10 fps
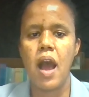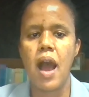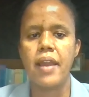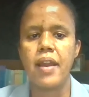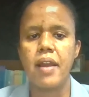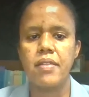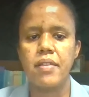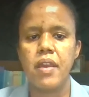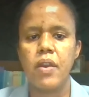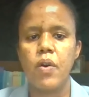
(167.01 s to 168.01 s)
I can
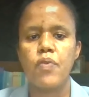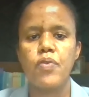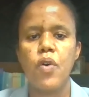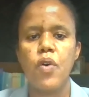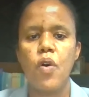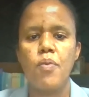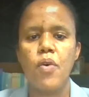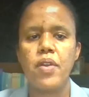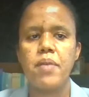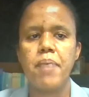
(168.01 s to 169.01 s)
think of no
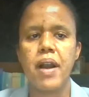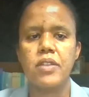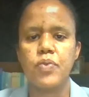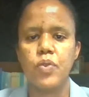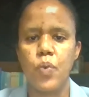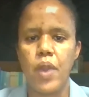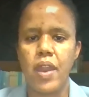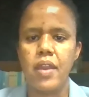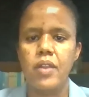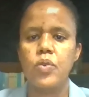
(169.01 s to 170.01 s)
more impactful
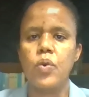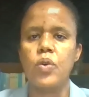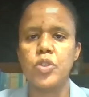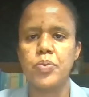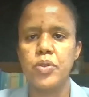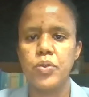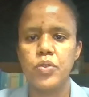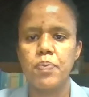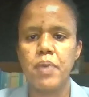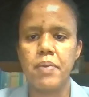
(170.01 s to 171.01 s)
way to contribute
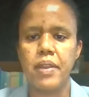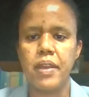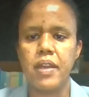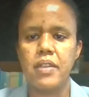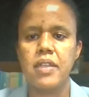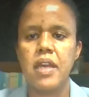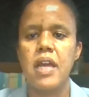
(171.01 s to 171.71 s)
to public health